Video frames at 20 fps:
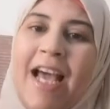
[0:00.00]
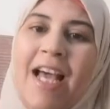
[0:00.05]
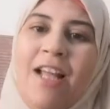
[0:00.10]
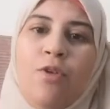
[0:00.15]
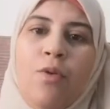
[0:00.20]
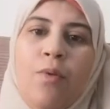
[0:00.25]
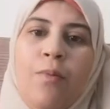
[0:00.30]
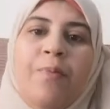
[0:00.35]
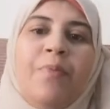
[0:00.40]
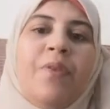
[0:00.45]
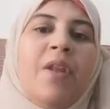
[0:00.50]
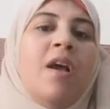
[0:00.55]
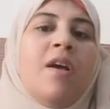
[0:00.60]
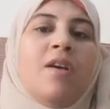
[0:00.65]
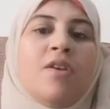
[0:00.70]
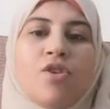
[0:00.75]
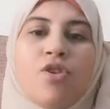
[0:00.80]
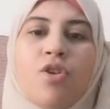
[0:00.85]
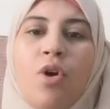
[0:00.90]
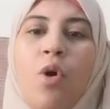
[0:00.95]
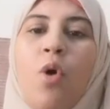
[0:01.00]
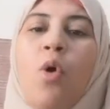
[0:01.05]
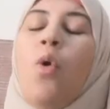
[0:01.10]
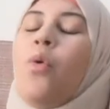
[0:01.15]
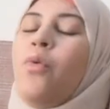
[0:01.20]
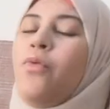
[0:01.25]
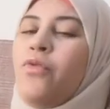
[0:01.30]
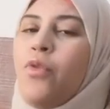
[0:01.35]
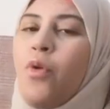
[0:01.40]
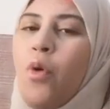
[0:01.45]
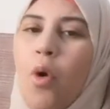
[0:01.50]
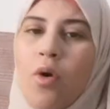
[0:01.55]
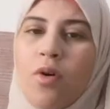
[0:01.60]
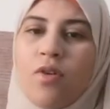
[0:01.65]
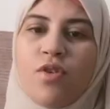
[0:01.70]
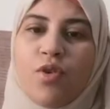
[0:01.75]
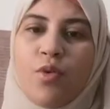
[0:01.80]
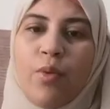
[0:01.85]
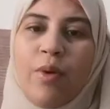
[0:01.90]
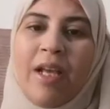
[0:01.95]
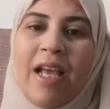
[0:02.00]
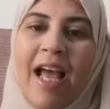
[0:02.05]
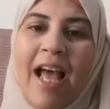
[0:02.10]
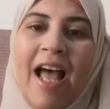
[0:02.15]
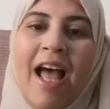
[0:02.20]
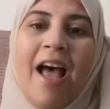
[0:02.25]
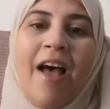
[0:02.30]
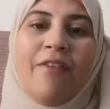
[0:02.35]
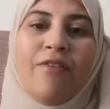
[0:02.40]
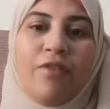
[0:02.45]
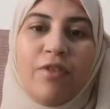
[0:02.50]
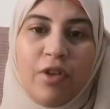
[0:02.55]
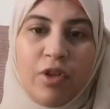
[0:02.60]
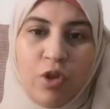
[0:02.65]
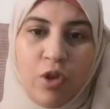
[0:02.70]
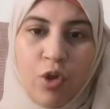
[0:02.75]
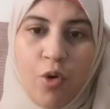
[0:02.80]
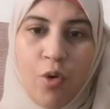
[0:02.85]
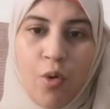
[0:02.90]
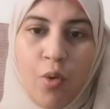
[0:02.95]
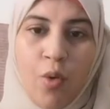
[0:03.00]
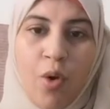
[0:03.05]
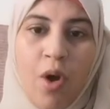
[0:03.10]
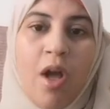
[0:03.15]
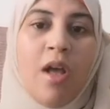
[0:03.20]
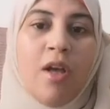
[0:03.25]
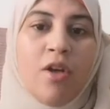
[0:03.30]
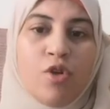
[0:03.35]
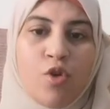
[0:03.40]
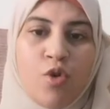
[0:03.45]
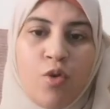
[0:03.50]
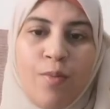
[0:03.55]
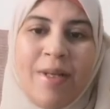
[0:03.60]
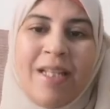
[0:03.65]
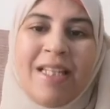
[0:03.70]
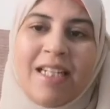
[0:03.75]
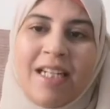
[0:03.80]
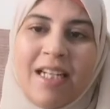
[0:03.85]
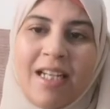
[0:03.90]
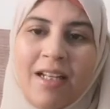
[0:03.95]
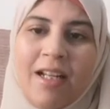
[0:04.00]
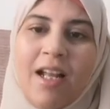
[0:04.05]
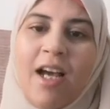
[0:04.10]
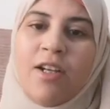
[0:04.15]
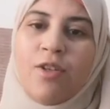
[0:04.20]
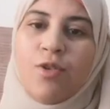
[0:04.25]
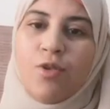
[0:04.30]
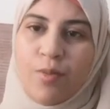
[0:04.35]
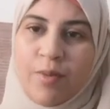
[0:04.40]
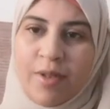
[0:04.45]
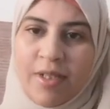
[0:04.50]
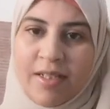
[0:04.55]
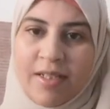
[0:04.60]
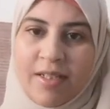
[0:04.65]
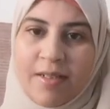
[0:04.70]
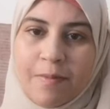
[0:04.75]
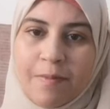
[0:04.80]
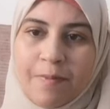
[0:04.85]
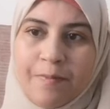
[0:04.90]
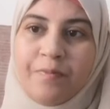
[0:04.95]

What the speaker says: atom. So of course we have no geometrical isomerism.